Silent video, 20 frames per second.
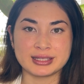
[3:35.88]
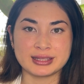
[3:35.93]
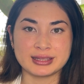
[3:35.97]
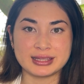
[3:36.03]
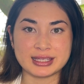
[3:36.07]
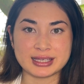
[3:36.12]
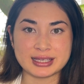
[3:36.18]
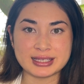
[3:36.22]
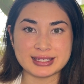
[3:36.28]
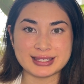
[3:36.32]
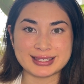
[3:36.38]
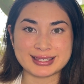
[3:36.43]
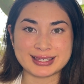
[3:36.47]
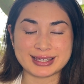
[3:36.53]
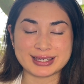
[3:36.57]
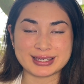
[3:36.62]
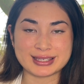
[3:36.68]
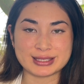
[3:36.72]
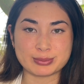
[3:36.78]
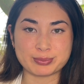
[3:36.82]
this
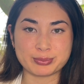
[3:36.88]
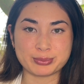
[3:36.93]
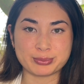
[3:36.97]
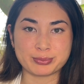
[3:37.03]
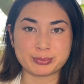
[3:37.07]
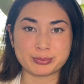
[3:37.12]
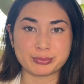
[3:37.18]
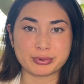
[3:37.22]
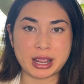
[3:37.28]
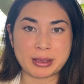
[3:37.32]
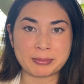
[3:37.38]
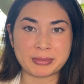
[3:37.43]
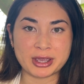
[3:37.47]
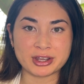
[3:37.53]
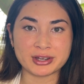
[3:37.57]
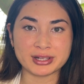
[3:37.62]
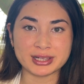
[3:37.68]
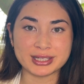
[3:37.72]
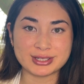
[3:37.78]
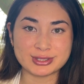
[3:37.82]
is
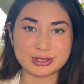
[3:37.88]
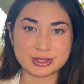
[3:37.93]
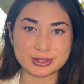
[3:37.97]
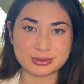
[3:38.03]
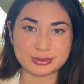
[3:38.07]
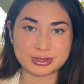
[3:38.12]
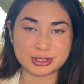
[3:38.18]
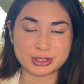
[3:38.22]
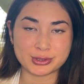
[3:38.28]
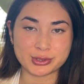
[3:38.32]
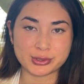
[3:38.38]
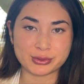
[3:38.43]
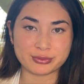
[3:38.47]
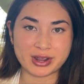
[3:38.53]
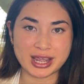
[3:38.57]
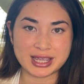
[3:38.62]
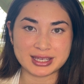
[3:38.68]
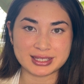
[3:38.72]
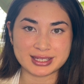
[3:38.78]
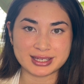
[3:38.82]
primarily due to a
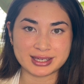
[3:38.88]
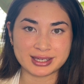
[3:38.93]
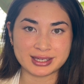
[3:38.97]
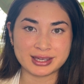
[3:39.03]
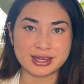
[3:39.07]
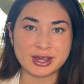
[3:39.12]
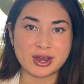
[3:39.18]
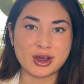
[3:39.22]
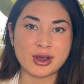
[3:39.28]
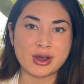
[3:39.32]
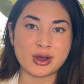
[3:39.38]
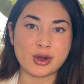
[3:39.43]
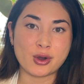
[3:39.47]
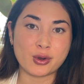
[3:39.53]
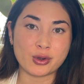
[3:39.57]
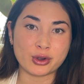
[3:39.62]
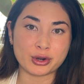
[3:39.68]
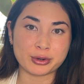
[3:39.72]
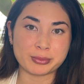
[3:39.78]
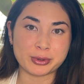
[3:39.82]
rising
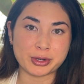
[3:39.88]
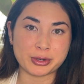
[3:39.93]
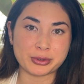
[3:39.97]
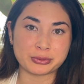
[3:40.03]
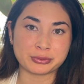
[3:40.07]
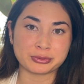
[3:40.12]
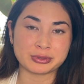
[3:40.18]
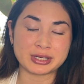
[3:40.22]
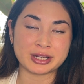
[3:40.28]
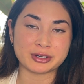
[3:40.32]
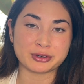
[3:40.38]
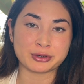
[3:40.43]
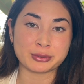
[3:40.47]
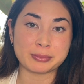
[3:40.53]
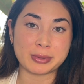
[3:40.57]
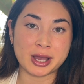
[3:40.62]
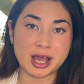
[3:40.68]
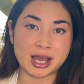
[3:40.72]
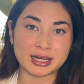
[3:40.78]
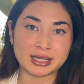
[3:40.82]
hormone in our
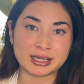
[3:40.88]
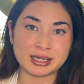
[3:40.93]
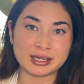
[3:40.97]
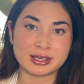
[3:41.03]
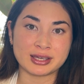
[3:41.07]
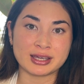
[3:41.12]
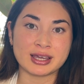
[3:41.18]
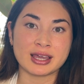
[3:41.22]
body,